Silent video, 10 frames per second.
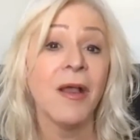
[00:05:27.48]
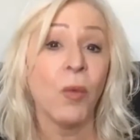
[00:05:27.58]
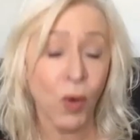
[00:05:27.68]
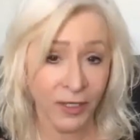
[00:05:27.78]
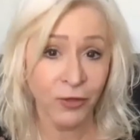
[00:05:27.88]

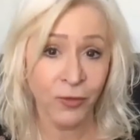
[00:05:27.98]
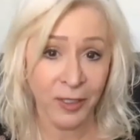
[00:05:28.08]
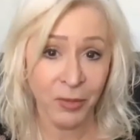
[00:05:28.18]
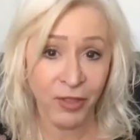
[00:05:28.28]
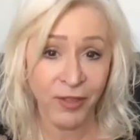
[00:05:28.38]
one
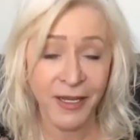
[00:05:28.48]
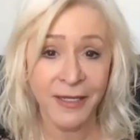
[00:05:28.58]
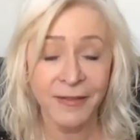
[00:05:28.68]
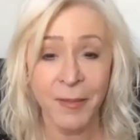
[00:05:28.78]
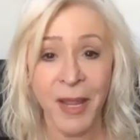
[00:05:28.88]
incredible
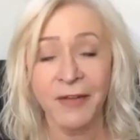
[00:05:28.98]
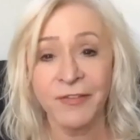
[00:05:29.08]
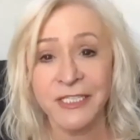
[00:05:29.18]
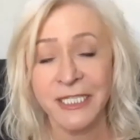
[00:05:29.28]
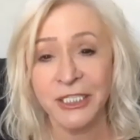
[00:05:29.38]
thing the
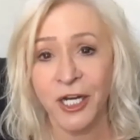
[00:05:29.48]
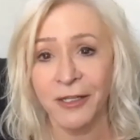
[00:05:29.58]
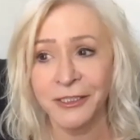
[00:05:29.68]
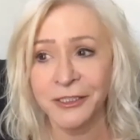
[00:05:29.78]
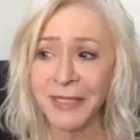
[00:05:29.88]
manifesting
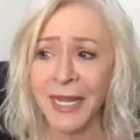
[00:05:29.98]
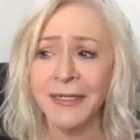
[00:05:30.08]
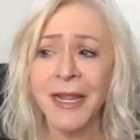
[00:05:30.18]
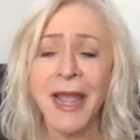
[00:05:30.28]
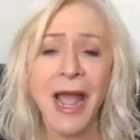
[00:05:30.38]
challenge
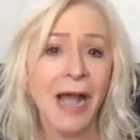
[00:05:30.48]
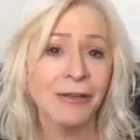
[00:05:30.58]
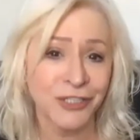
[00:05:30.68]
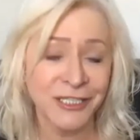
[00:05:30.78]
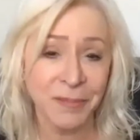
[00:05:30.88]
and
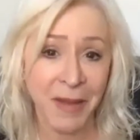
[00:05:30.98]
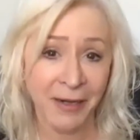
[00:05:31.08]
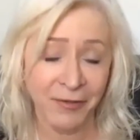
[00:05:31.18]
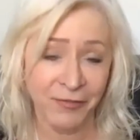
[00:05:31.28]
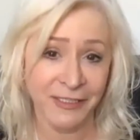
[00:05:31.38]
how she's
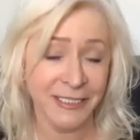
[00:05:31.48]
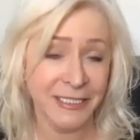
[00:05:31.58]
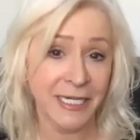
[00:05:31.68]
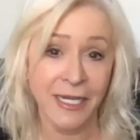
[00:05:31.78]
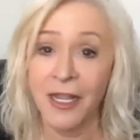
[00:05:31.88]

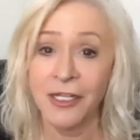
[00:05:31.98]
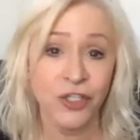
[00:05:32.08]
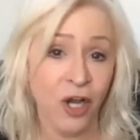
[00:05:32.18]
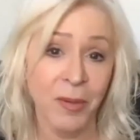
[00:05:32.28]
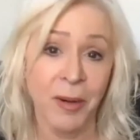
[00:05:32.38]
manifesting
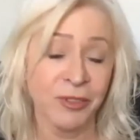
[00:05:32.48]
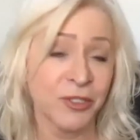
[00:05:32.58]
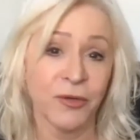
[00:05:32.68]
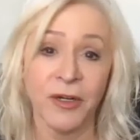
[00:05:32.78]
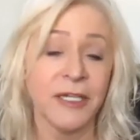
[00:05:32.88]
job
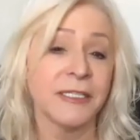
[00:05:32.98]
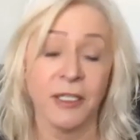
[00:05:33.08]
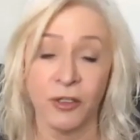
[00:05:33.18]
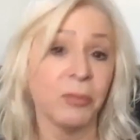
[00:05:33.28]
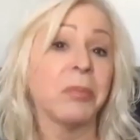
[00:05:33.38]
opportunities
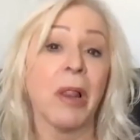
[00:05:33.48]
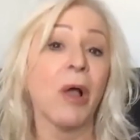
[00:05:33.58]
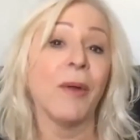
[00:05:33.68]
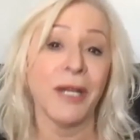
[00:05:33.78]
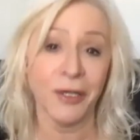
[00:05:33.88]
that are
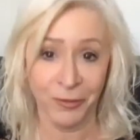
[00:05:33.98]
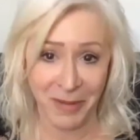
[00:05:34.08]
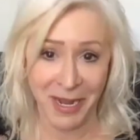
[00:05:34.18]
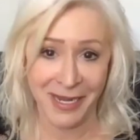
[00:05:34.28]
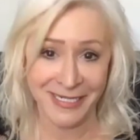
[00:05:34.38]
blowing her
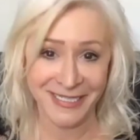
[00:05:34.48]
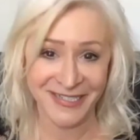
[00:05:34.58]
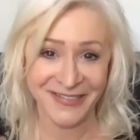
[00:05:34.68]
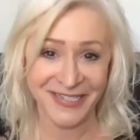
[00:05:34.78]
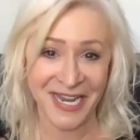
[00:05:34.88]
mind
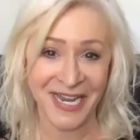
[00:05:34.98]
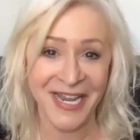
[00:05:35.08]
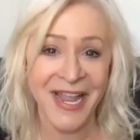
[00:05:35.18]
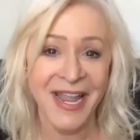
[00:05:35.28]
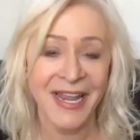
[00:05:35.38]

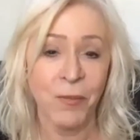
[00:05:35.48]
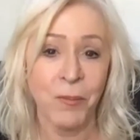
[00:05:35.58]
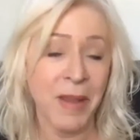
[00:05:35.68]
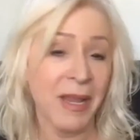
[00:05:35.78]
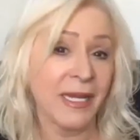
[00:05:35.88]
okay
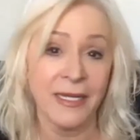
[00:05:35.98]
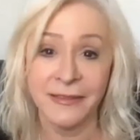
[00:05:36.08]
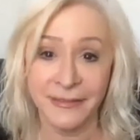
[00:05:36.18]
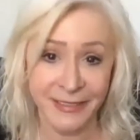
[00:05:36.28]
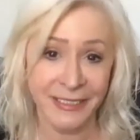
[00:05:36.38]

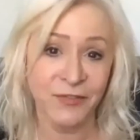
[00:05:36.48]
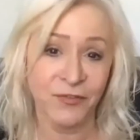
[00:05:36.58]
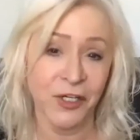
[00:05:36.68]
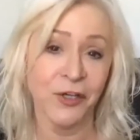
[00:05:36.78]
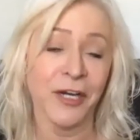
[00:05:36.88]
making six
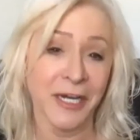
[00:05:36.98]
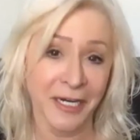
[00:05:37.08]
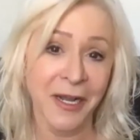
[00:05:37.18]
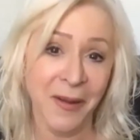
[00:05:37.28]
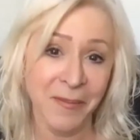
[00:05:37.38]
figure
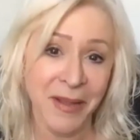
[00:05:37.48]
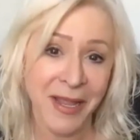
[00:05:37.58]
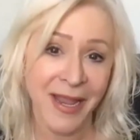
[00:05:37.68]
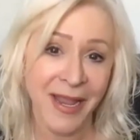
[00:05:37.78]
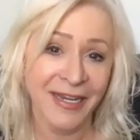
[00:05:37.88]
income
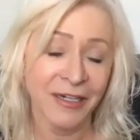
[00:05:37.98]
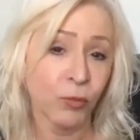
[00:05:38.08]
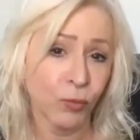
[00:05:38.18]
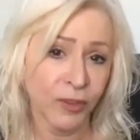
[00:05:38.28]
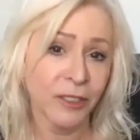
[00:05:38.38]
in
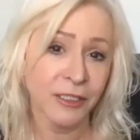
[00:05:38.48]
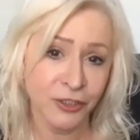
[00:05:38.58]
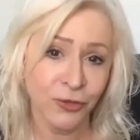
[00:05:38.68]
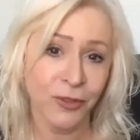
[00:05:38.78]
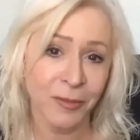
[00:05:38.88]
a really
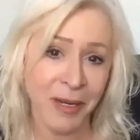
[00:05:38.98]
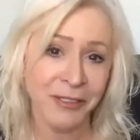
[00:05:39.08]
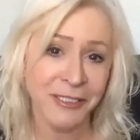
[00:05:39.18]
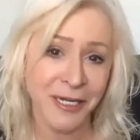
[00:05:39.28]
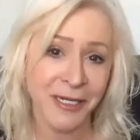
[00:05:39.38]
short
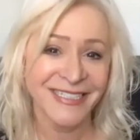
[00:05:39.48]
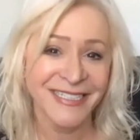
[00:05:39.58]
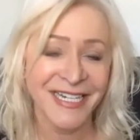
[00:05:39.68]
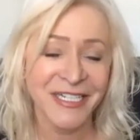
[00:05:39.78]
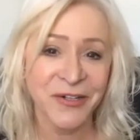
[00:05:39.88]
amount of time
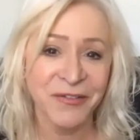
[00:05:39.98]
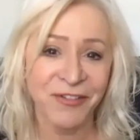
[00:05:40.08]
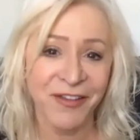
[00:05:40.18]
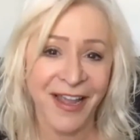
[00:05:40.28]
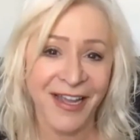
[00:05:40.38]
stay tuned
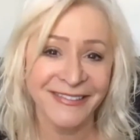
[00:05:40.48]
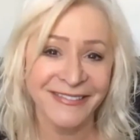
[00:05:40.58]
for that